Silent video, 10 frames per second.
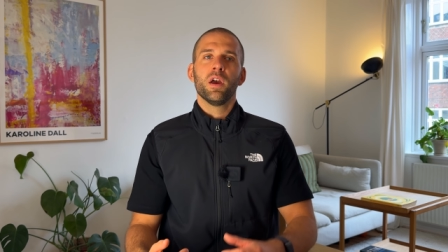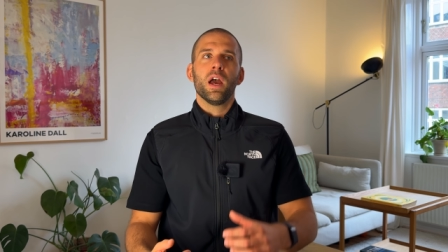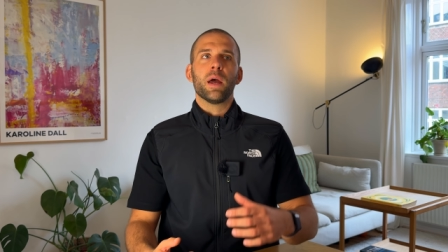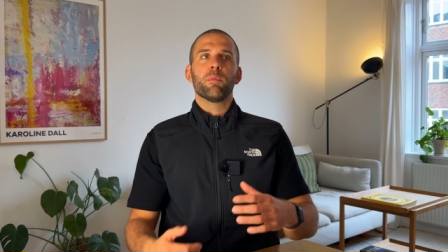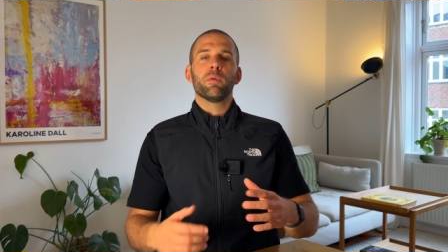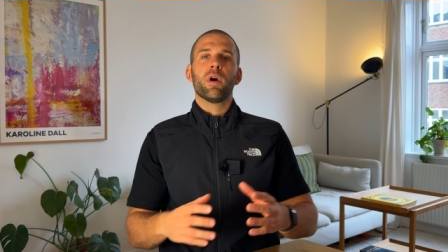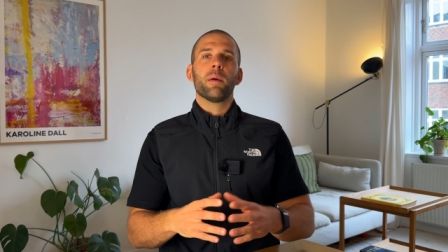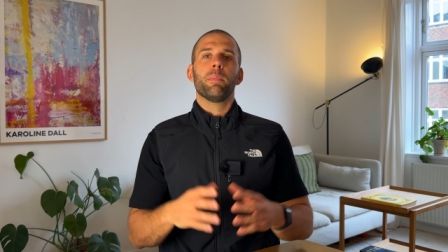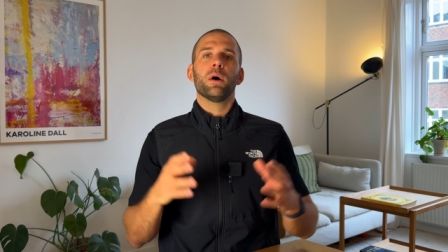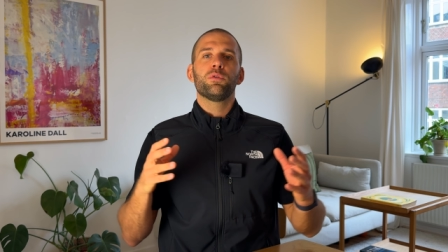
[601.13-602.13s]
and we were
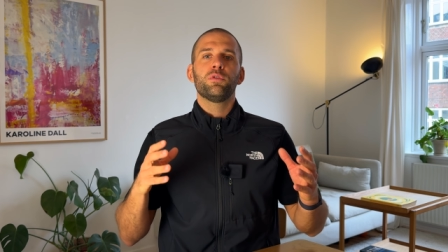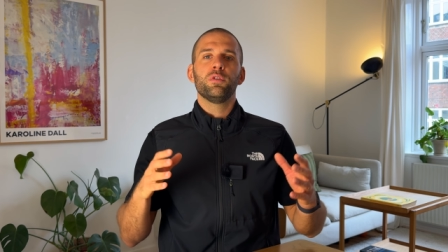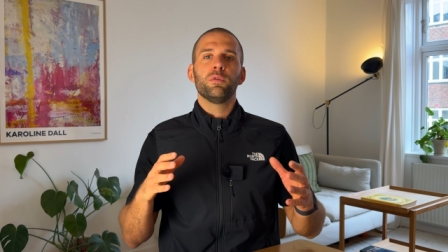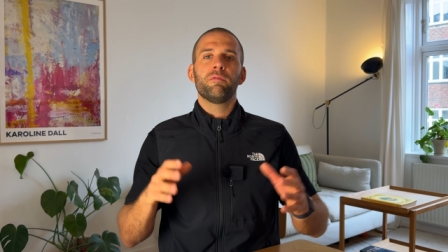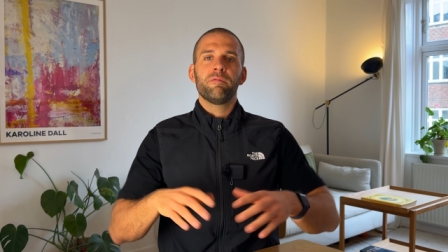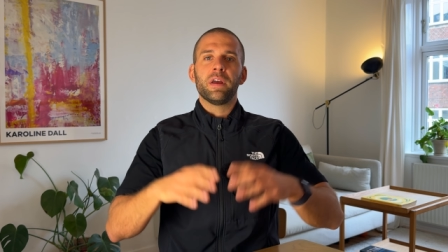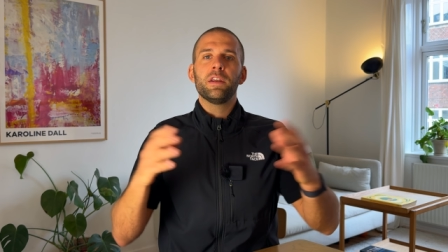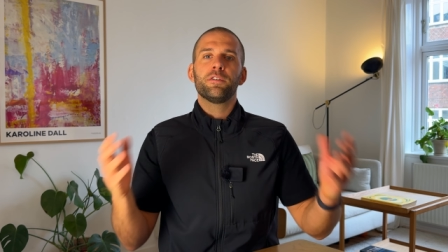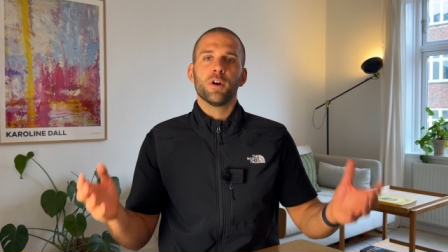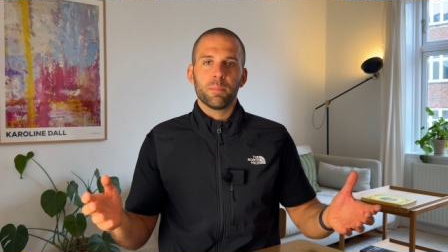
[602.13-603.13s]
about to
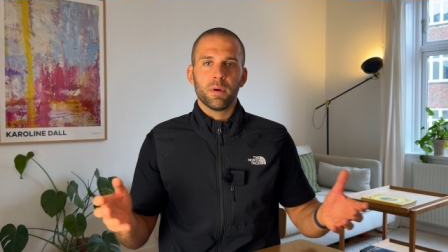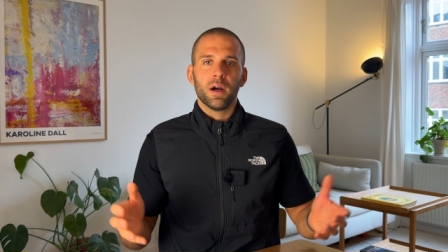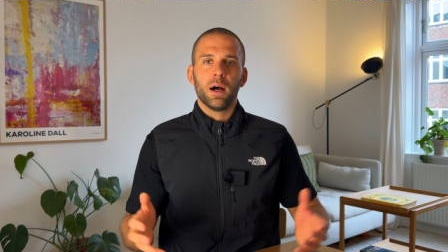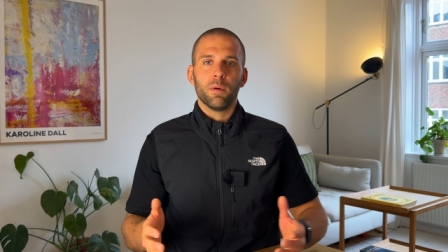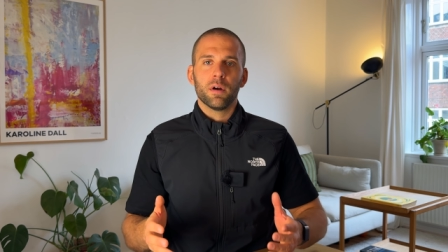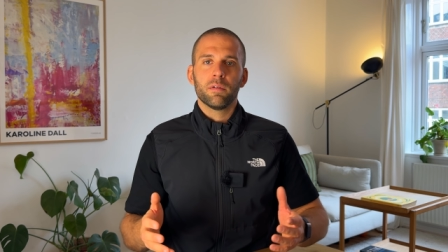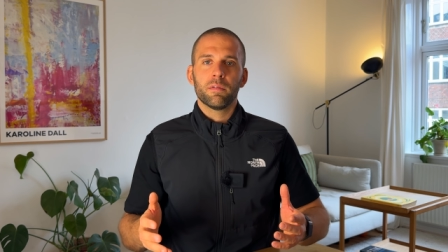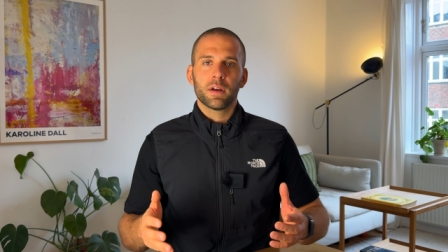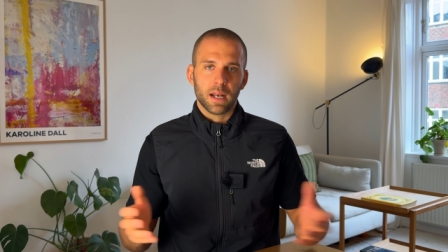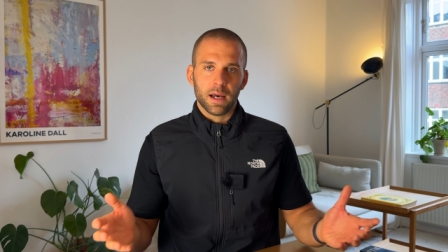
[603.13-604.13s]
finish up our
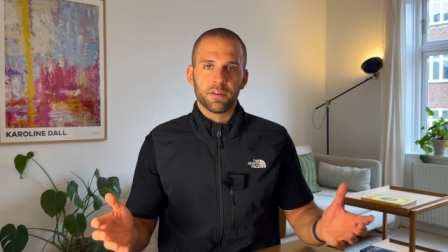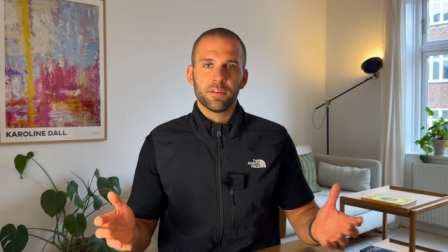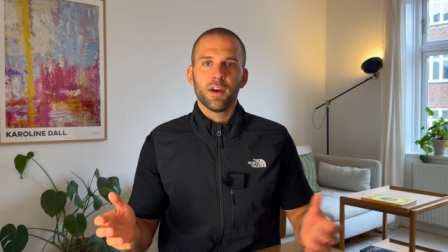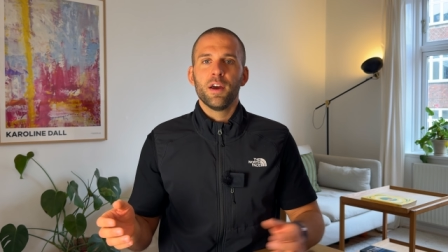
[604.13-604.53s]
class.